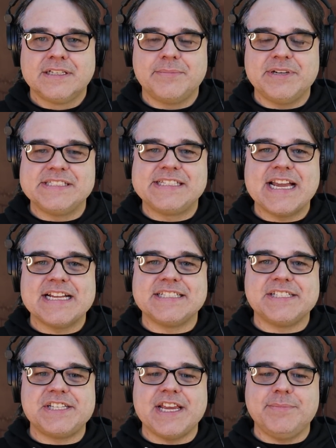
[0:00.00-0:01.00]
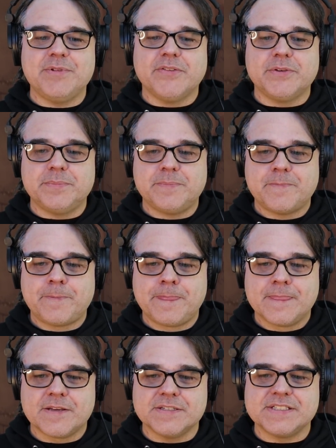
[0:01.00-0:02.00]
I bet his dad's ashamed of him
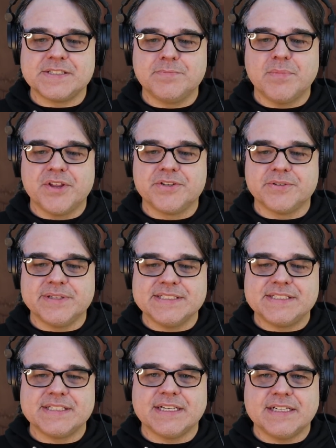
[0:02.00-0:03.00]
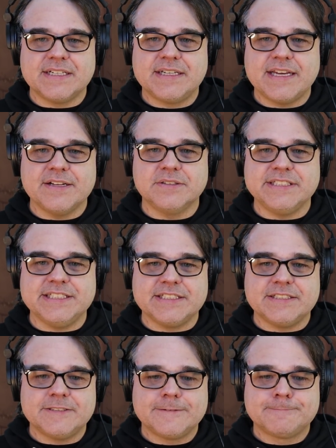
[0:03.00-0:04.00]
because his mother is Eldian.